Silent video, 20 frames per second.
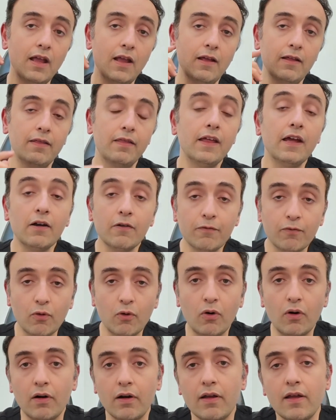
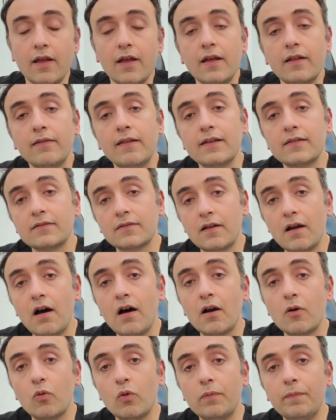Therefore, the
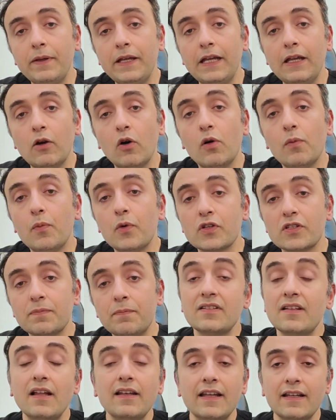scar will be
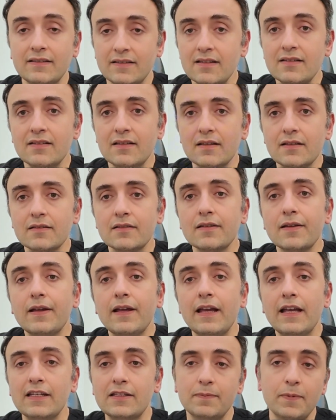almost non-existent,
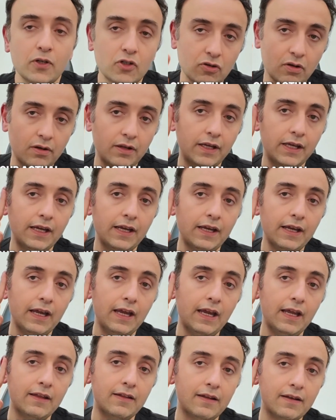especially
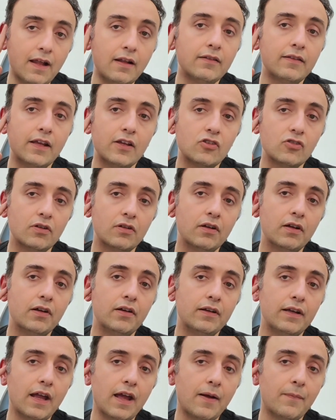in the non-tension
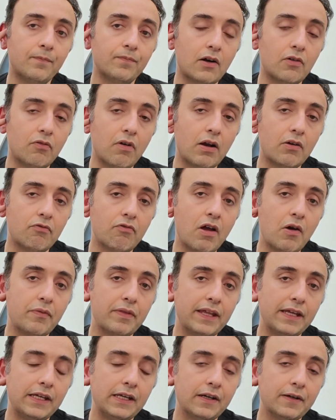area around the
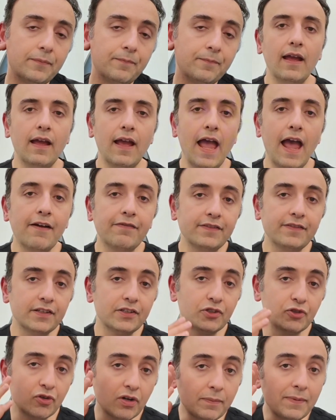ear. After
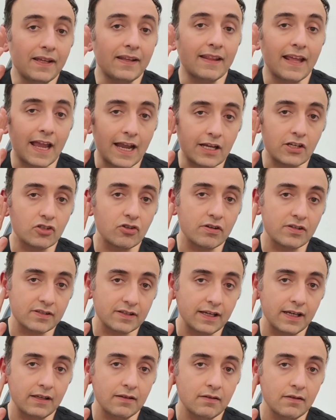trimming the extra
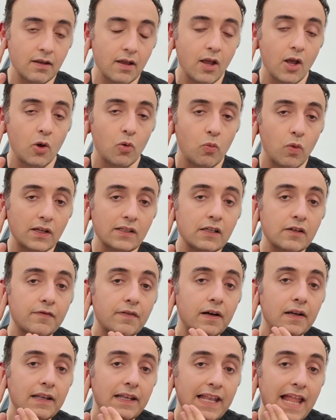skin,
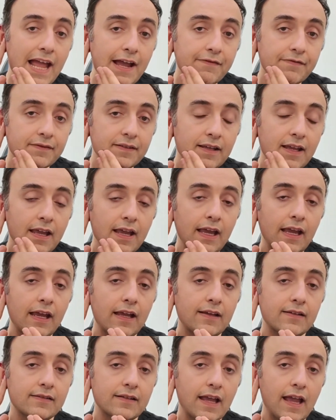whatever left
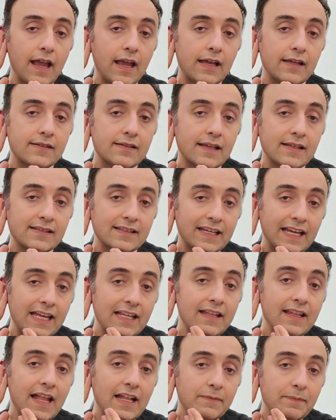is a
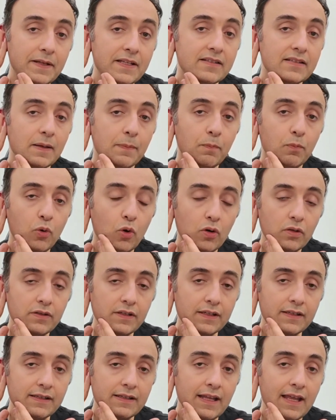skin that's been
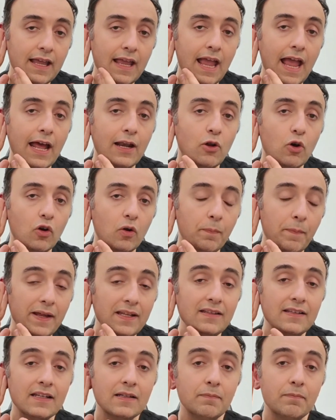supported and
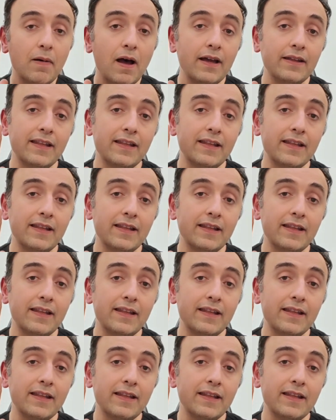augmented by the